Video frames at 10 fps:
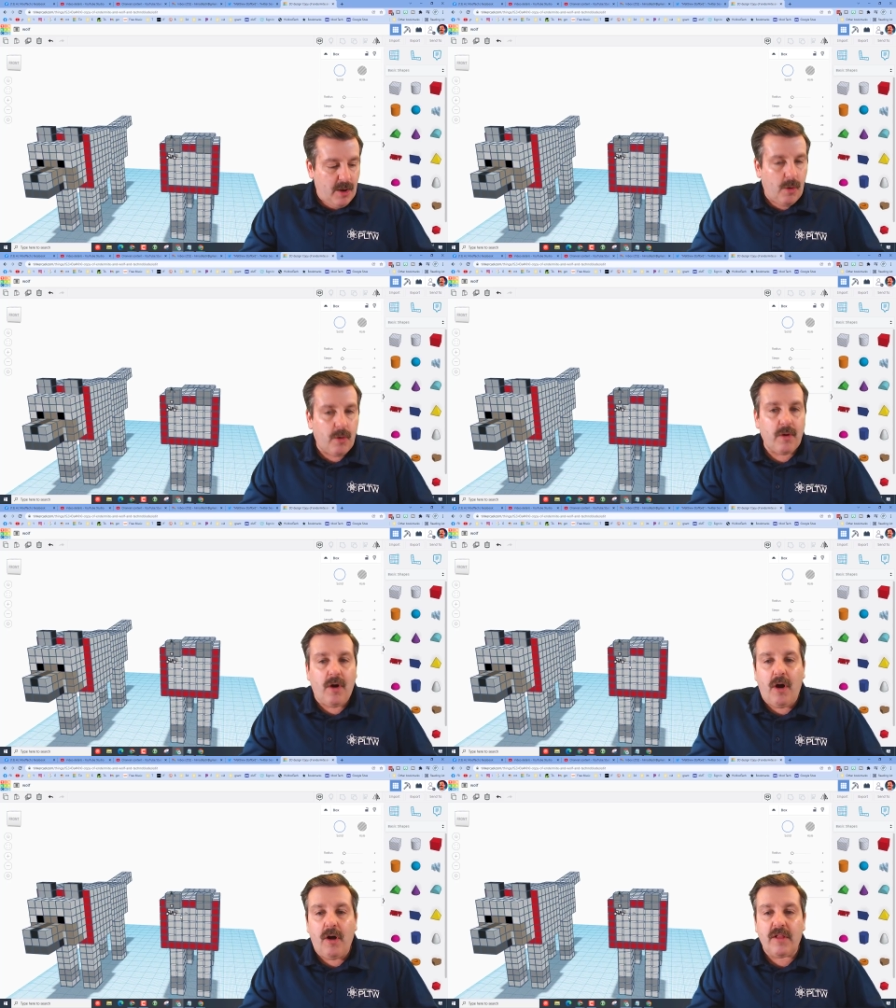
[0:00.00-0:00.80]
or
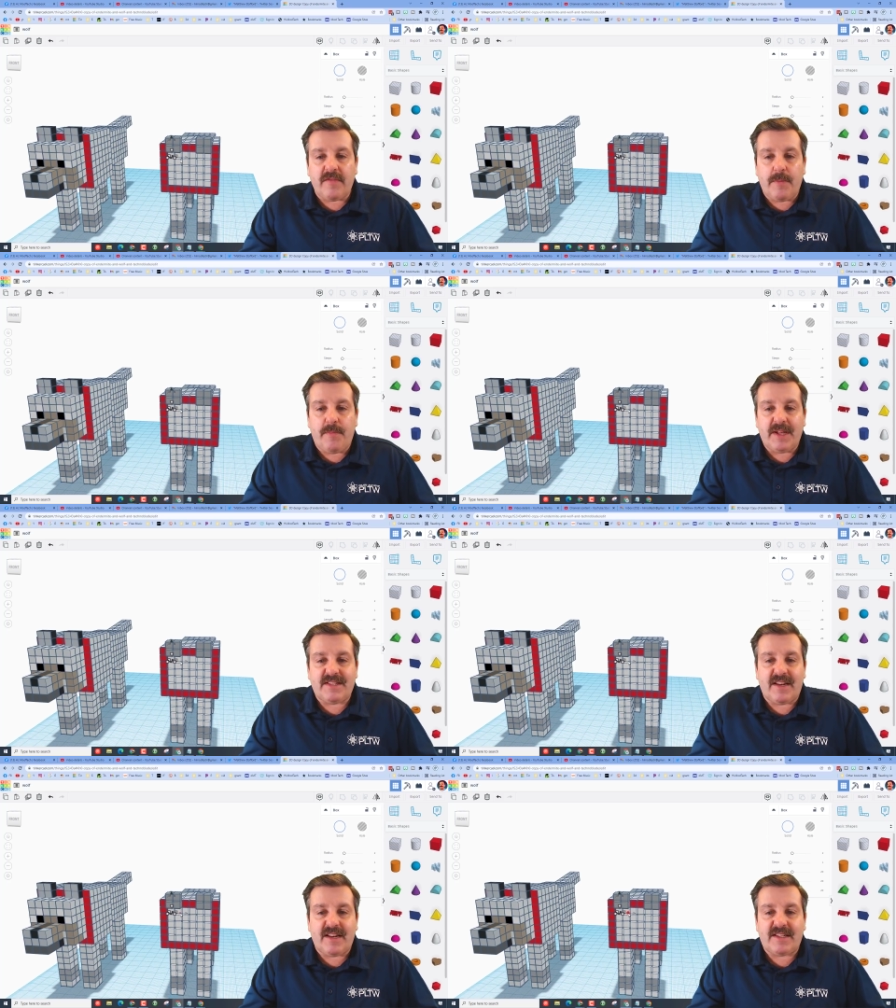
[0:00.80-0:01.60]
all of the
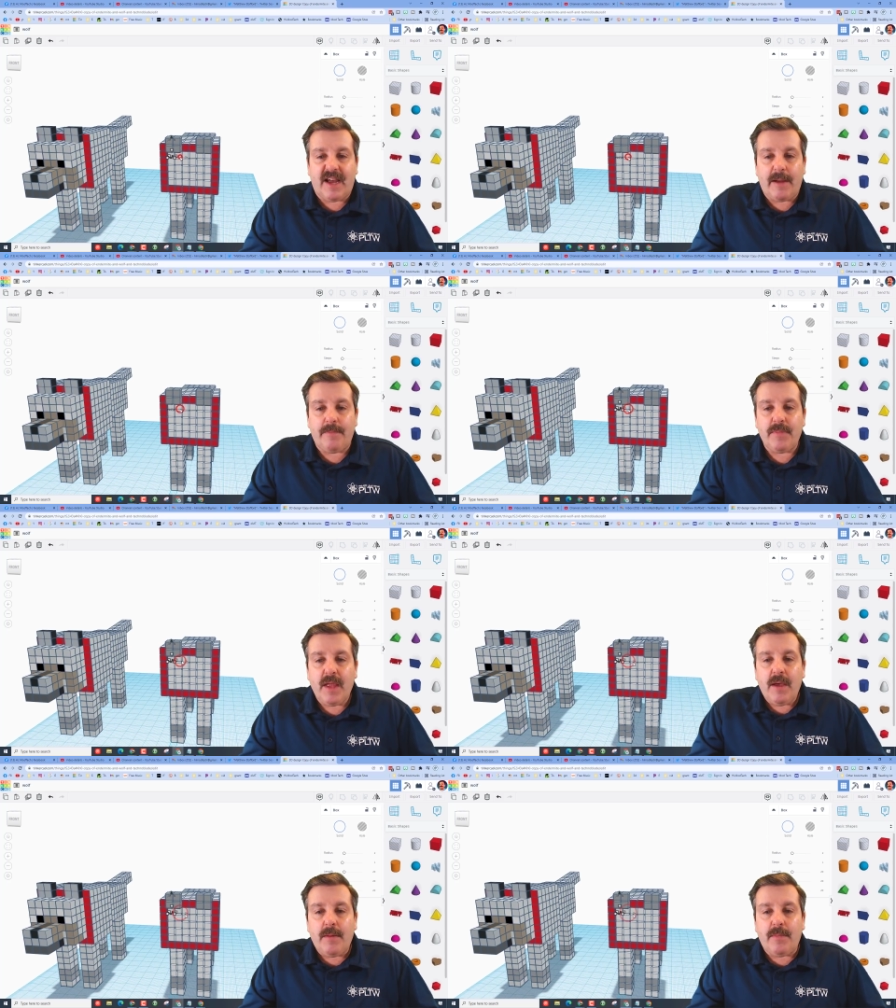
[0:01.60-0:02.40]
bits at a time.
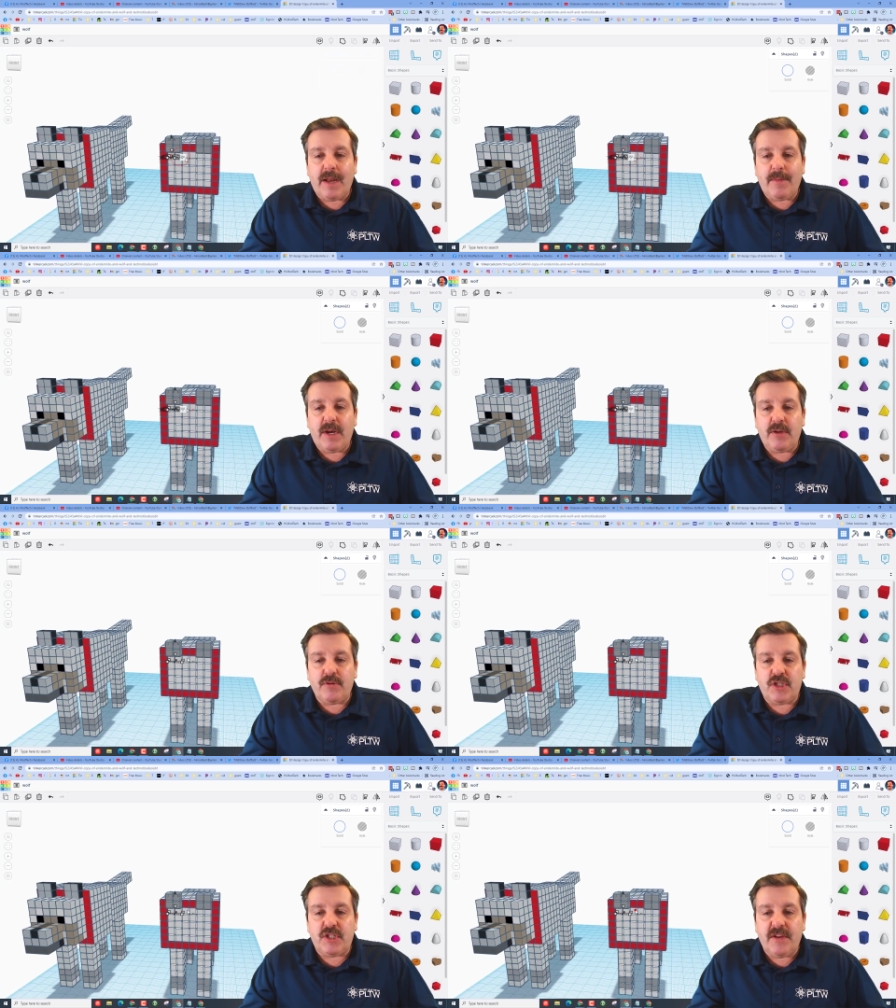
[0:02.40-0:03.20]
But I'm going to do
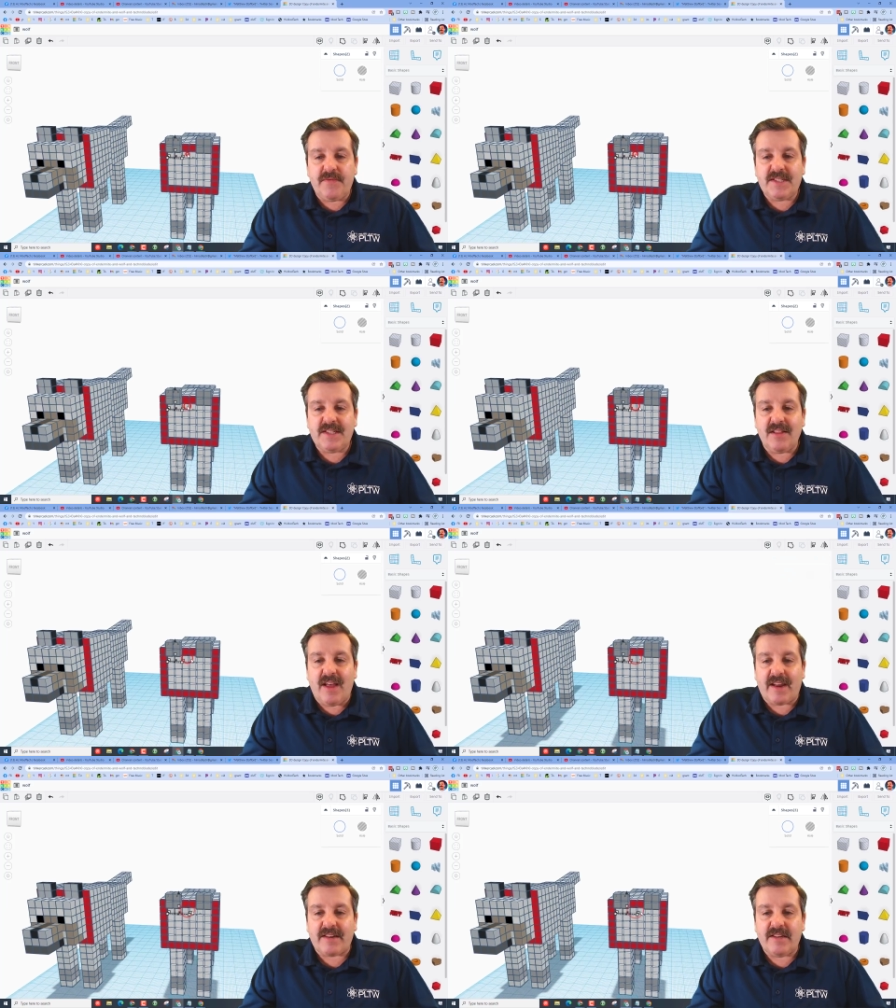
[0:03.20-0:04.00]
shift
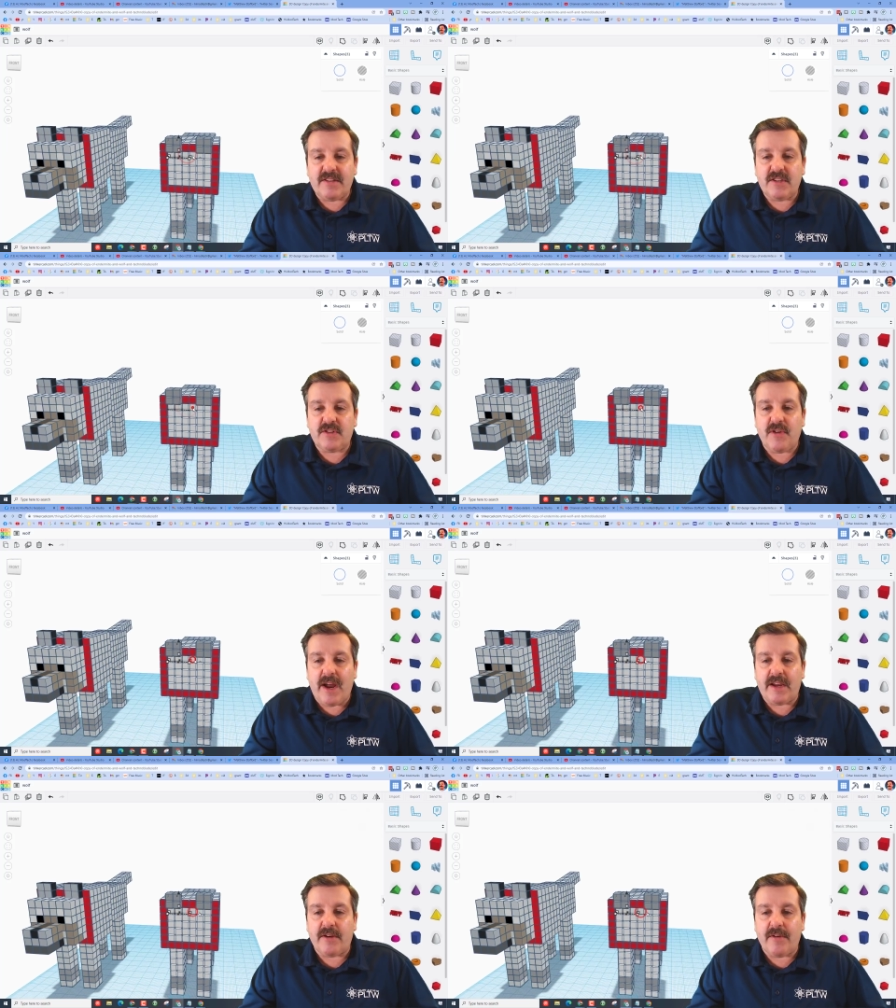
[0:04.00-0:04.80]
select to
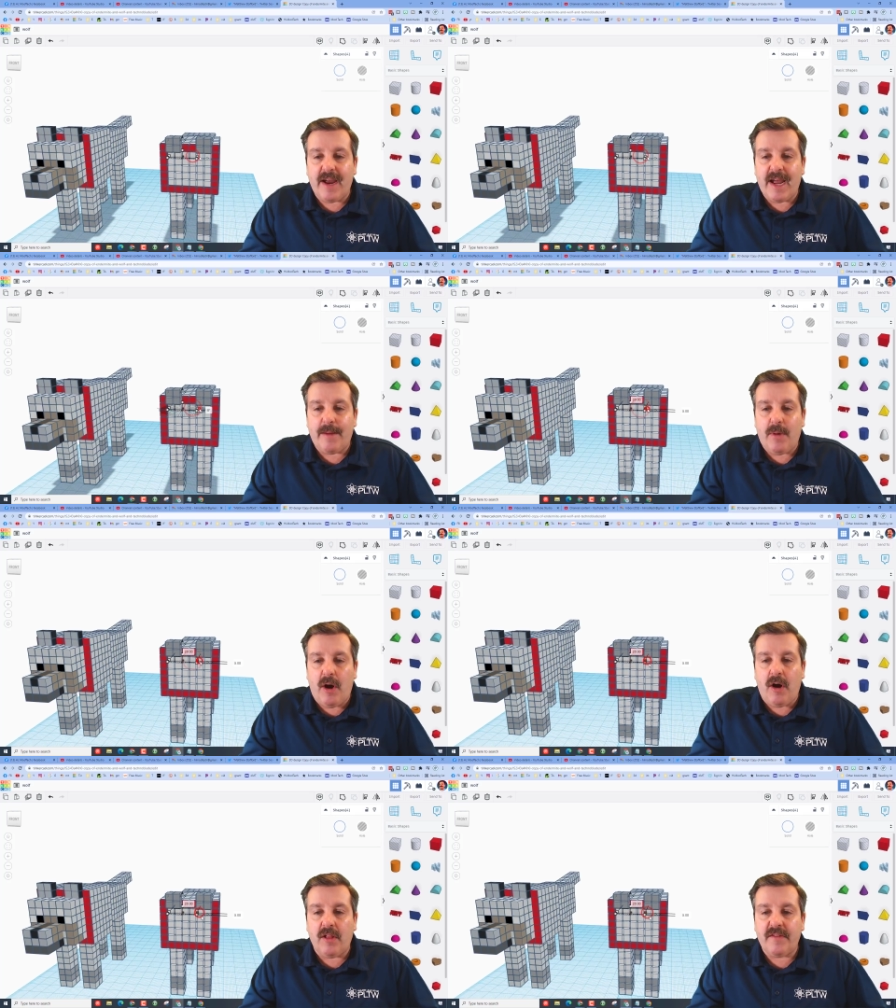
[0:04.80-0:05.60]
try and grab
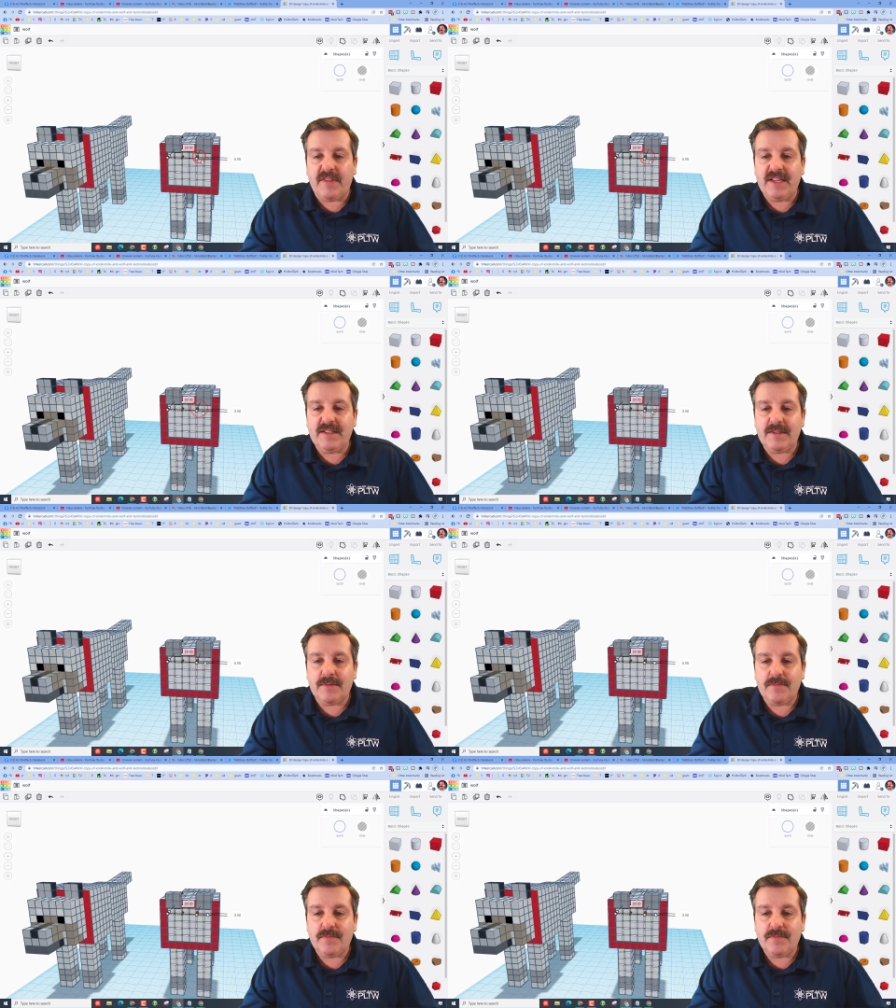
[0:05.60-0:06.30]
all of these.